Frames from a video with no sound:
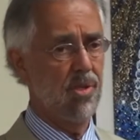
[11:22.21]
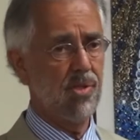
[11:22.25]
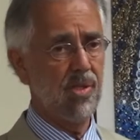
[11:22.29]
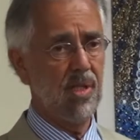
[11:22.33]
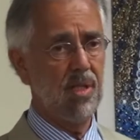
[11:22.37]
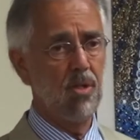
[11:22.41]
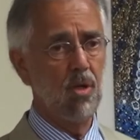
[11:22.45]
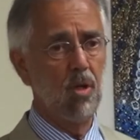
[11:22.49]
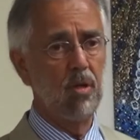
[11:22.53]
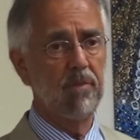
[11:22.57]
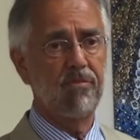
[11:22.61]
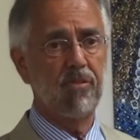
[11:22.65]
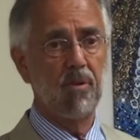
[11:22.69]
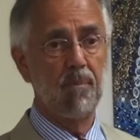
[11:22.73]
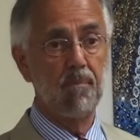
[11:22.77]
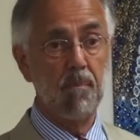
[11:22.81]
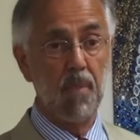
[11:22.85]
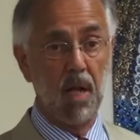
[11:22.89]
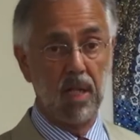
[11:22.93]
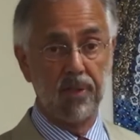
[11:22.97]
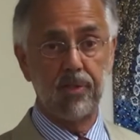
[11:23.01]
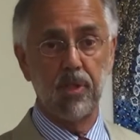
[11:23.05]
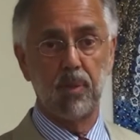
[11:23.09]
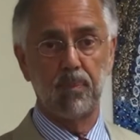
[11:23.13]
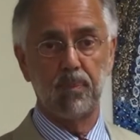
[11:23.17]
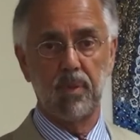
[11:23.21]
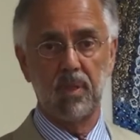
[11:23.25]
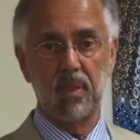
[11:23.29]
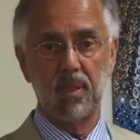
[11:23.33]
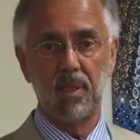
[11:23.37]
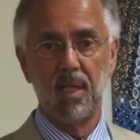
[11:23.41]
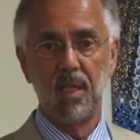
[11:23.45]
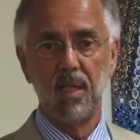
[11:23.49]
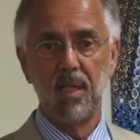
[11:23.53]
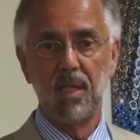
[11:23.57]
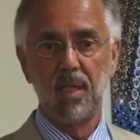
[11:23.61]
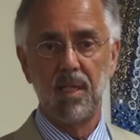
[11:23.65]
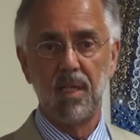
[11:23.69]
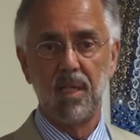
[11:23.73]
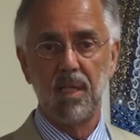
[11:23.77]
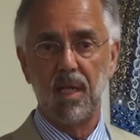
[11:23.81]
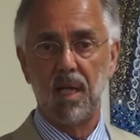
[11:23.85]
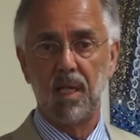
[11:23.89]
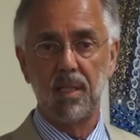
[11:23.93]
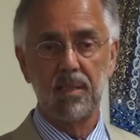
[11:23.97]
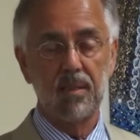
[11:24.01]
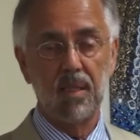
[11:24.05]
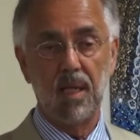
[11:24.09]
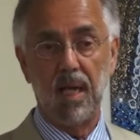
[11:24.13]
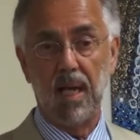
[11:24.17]
because he knew from multiple
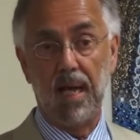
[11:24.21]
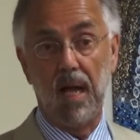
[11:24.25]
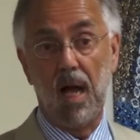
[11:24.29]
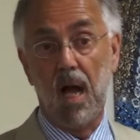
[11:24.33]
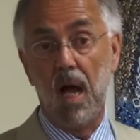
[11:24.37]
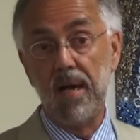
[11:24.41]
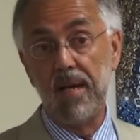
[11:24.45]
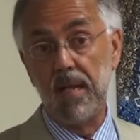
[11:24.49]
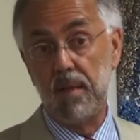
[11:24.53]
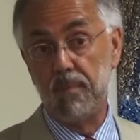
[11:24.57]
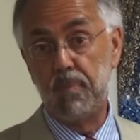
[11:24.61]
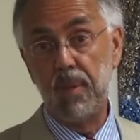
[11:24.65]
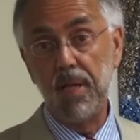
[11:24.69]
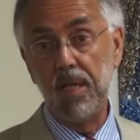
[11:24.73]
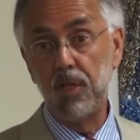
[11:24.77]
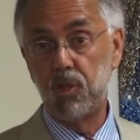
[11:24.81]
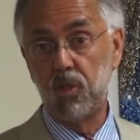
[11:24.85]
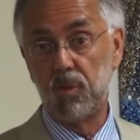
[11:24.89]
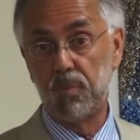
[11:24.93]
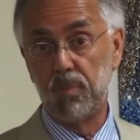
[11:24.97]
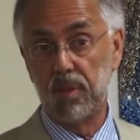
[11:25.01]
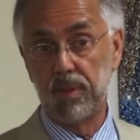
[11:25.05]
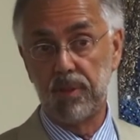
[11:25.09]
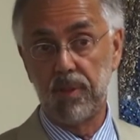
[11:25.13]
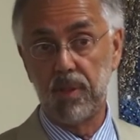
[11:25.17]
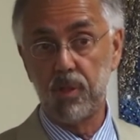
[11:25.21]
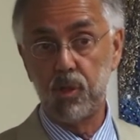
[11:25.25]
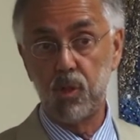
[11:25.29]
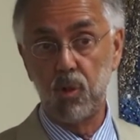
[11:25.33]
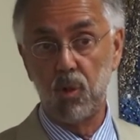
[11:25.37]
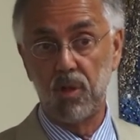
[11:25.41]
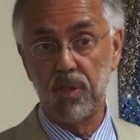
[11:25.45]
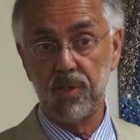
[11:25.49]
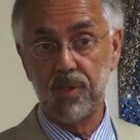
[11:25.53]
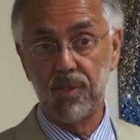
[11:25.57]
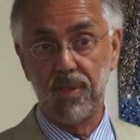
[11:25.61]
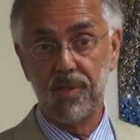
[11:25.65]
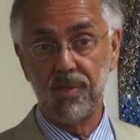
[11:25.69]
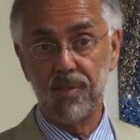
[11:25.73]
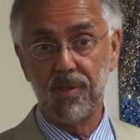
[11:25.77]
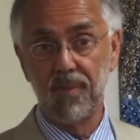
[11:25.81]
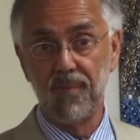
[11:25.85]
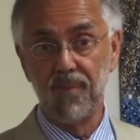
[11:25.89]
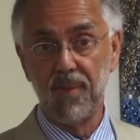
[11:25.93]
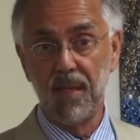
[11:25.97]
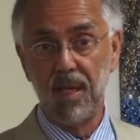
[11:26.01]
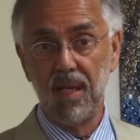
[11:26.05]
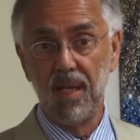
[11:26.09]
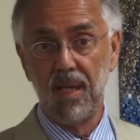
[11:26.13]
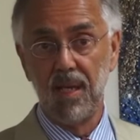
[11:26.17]
unimpeachable sources.